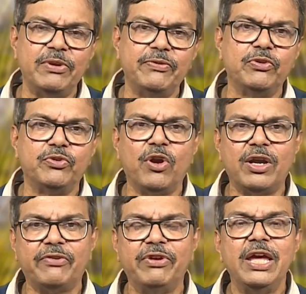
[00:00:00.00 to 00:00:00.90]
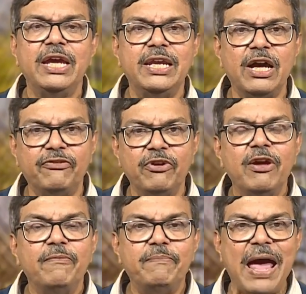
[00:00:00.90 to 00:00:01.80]
if you do not have enough
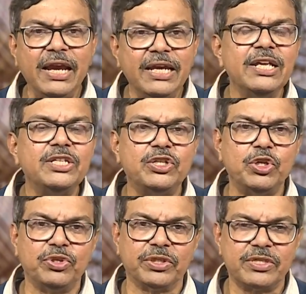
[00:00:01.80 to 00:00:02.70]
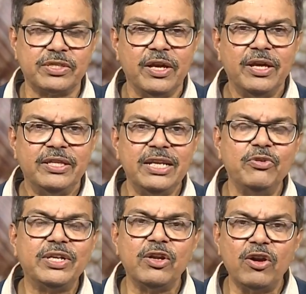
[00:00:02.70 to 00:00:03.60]
banking institutions, then you
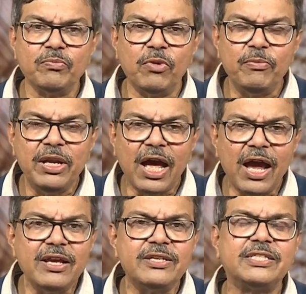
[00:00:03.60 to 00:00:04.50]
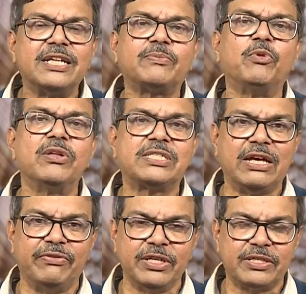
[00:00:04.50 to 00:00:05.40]
cannot mobilize the small
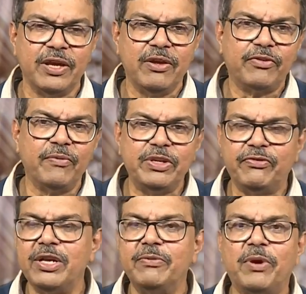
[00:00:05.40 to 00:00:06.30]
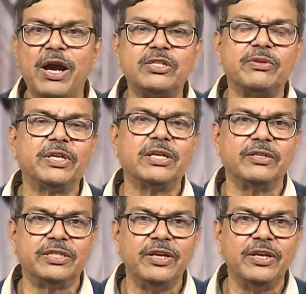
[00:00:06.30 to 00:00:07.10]
savings from different parts of the country.